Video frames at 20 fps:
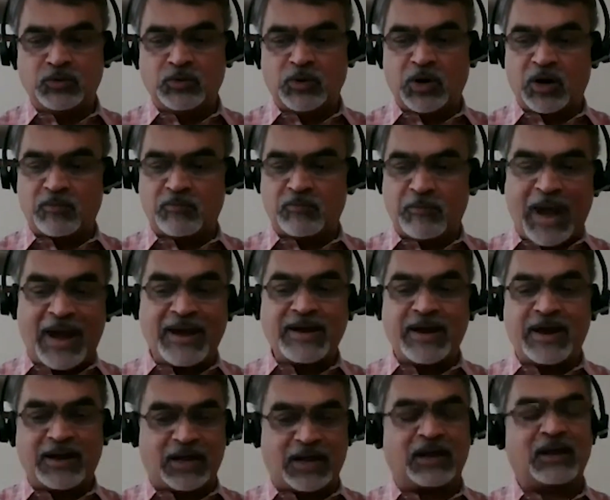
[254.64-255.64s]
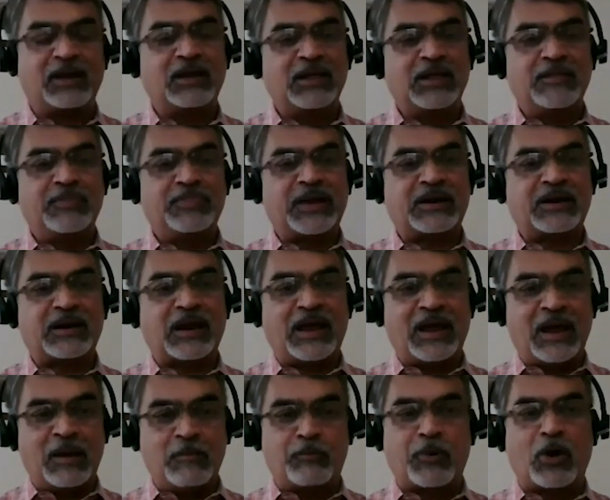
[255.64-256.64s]
are mandating that
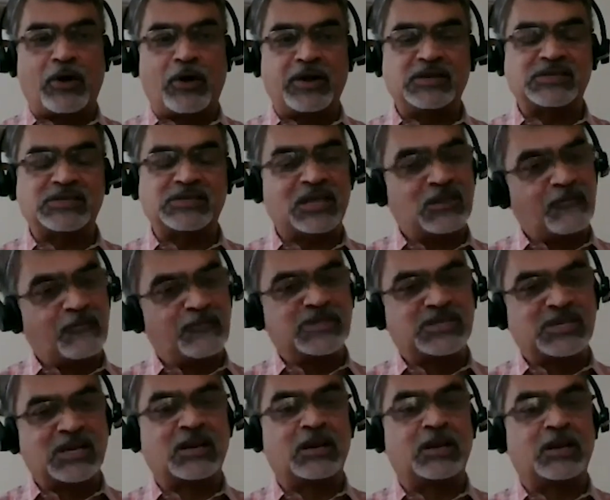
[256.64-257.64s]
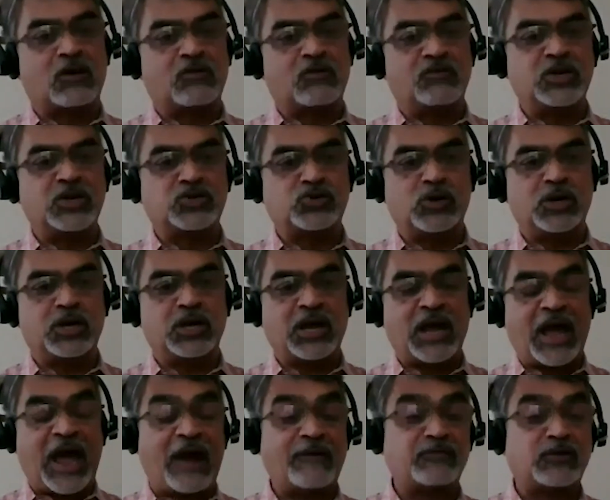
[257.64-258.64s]
employees, either physically or virtually,
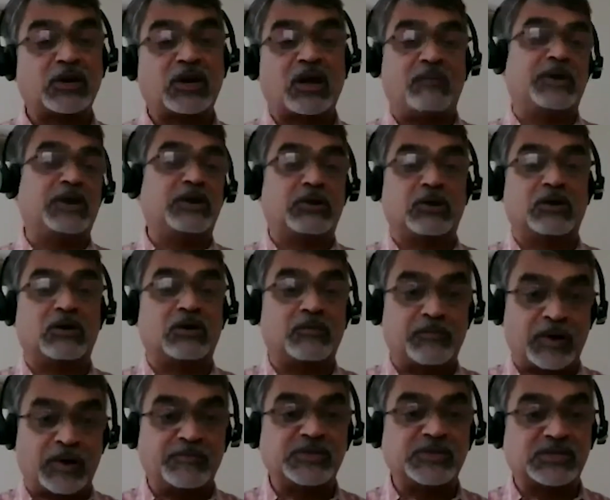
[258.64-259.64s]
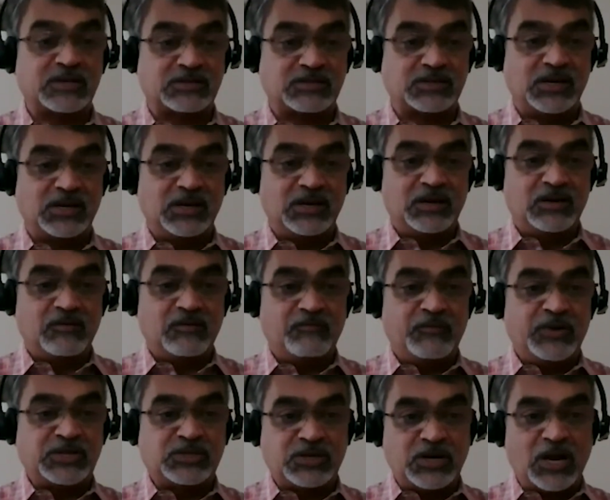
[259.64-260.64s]
have to come into your premises,
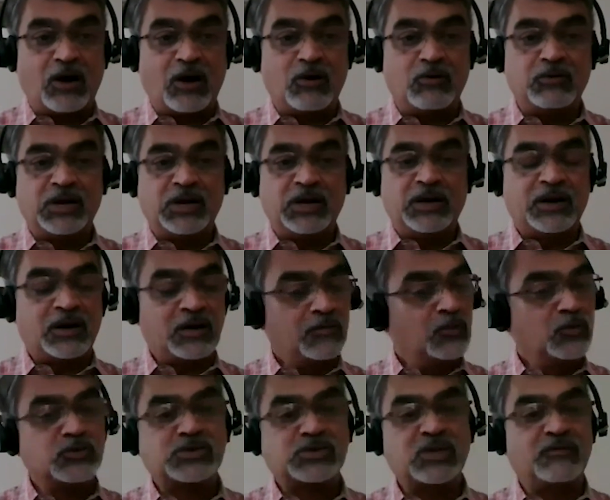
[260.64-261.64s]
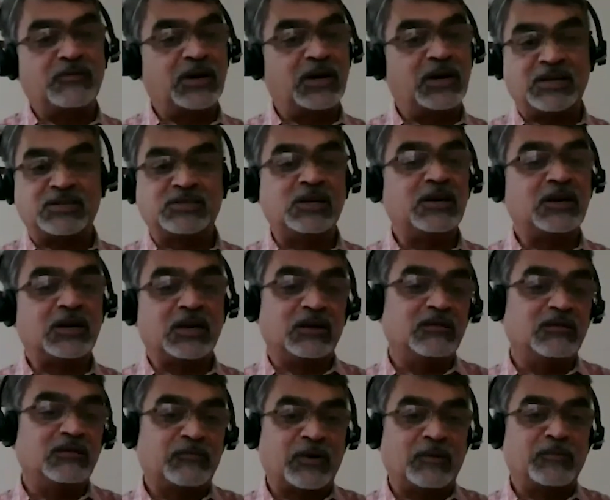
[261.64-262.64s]
which now removes the word agility
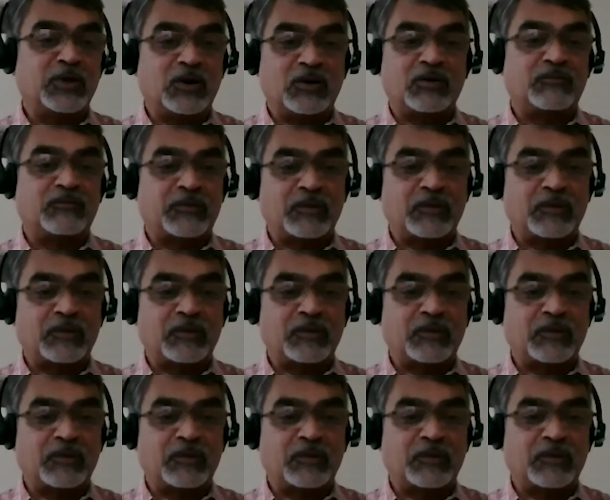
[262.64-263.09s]
from your